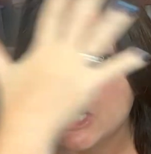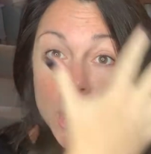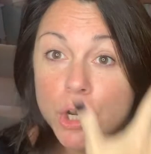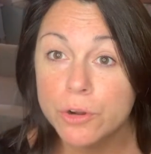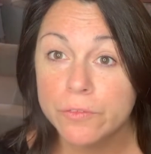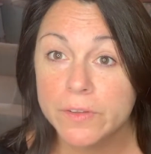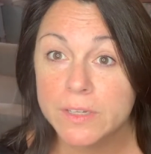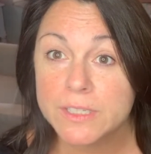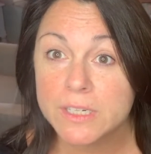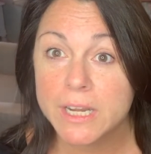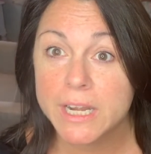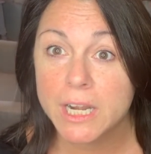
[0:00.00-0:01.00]
No
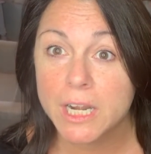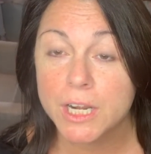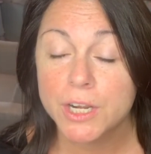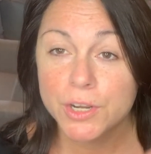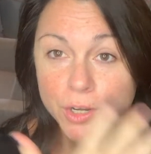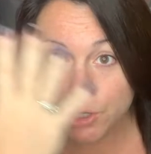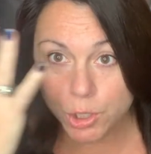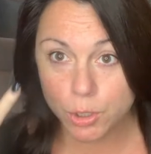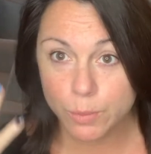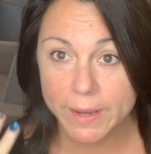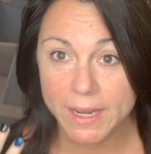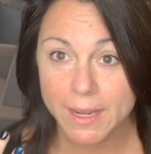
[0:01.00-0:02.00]
filter here, no
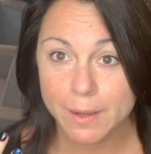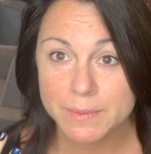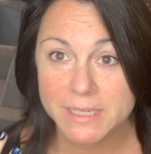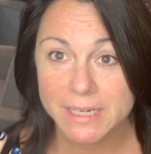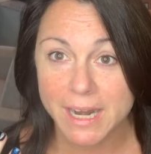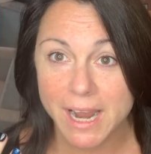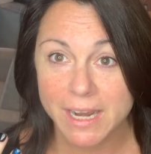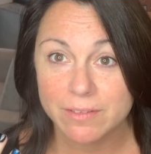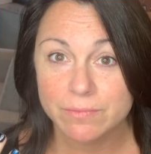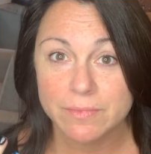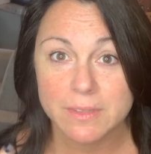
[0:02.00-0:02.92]
makeup today.